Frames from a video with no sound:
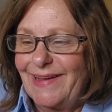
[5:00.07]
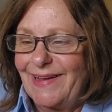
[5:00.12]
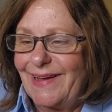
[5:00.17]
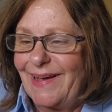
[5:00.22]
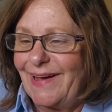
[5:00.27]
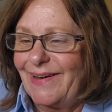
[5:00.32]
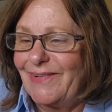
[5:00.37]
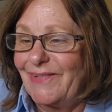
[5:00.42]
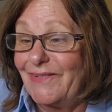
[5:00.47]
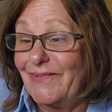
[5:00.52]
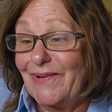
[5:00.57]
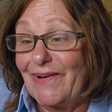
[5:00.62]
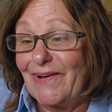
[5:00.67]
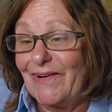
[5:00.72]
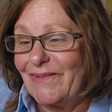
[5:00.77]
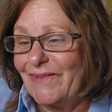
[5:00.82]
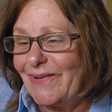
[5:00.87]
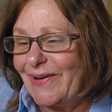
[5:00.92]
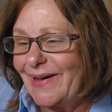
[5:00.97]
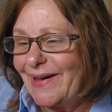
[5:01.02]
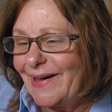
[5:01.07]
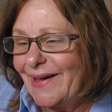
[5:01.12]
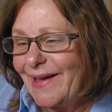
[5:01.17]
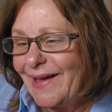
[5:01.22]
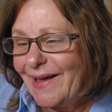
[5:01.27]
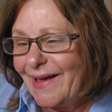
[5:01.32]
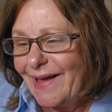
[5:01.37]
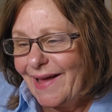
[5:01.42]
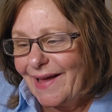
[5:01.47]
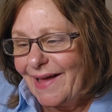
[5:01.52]
I don't know.
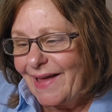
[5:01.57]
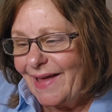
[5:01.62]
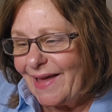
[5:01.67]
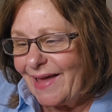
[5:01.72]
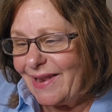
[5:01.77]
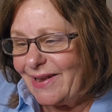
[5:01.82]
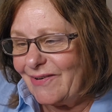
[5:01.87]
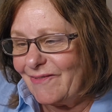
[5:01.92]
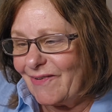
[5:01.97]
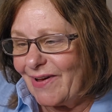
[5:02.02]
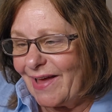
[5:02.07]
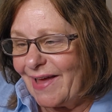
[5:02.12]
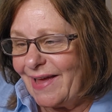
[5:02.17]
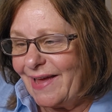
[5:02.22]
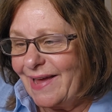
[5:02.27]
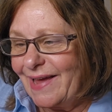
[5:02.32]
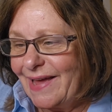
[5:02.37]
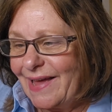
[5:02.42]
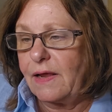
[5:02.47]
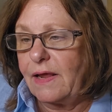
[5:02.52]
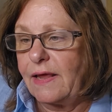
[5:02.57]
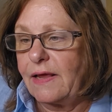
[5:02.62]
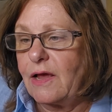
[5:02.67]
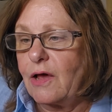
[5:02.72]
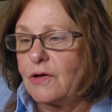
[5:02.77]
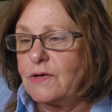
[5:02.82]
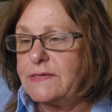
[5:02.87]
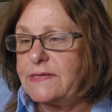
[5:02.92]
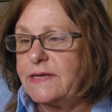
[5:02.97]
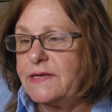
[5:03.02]
Anyway, it
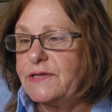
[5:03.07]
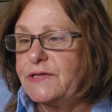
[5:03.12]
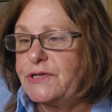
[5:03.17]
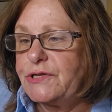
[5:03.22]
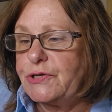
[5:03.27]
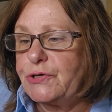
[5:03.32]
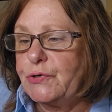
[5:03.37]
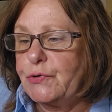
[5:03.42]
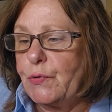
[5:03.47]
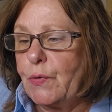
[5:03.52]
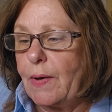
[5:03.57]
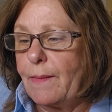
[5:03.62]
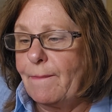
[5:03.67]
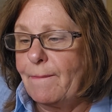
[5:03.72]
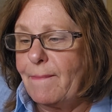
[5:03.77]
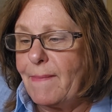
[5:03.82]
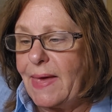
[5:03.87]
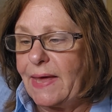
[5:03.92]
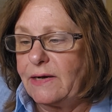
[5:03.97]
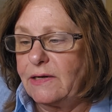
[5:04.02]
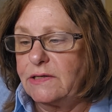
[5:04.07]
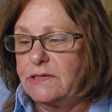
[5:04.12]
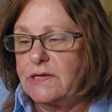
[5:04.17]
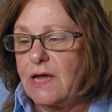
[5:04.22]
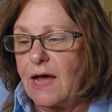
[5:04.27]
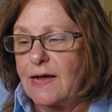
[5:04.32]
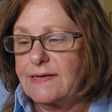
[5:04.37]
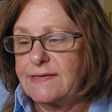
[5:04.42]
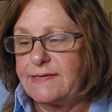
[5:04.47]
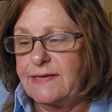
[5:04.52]
goes into metal
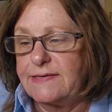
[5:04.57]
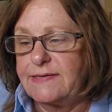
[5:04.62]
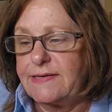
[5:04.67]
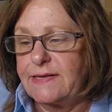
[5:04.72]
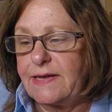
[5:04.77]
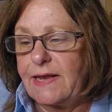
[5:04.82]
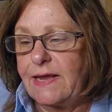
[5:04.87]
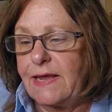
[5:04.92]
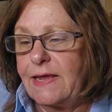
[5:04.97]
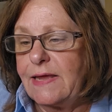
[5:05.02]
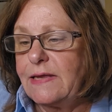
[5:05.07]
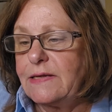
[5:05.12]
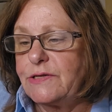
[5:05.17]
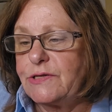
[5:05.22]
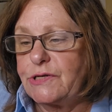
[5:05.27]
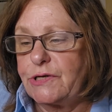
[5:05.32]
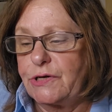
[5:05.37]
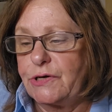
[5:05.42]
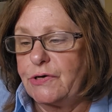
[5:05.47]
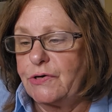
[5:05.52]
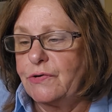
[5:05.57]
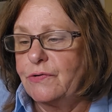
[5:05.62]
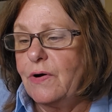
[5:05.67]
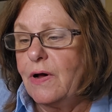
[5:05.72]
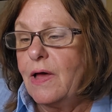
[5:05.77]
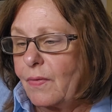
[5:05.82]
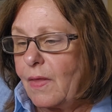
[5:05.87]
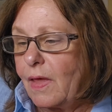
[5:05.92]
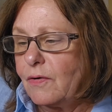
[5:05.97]
toxicity too.